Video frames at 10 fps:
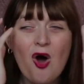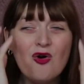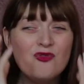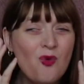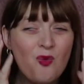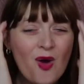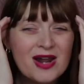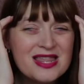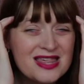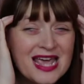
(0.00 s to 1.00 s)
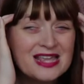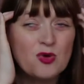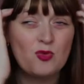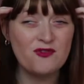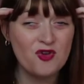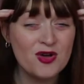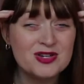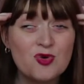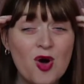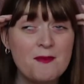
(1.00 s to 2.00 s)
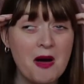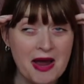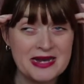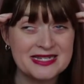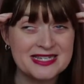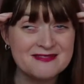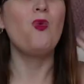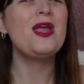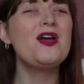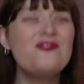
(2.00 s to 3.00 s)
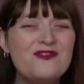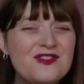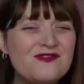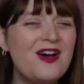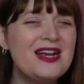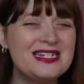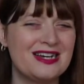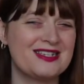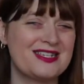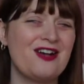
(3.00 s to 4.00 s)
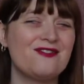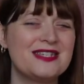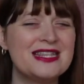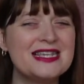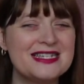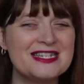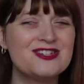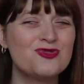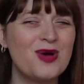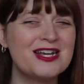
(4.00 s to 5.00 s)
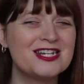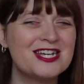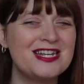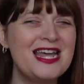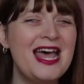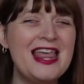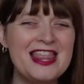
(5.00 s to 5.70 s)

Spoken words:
over one thing that we've got into our minds. We often find ourselves in this situation,